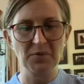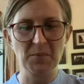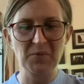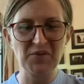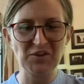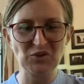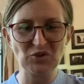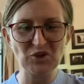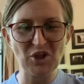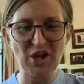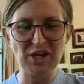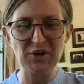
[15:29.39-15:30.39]
Professor
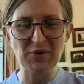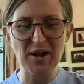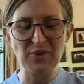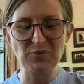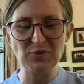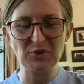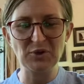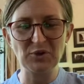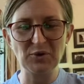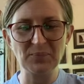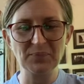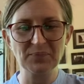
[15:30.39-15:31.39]
Trelawney cried through the
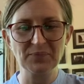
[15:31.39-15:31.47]
gloom.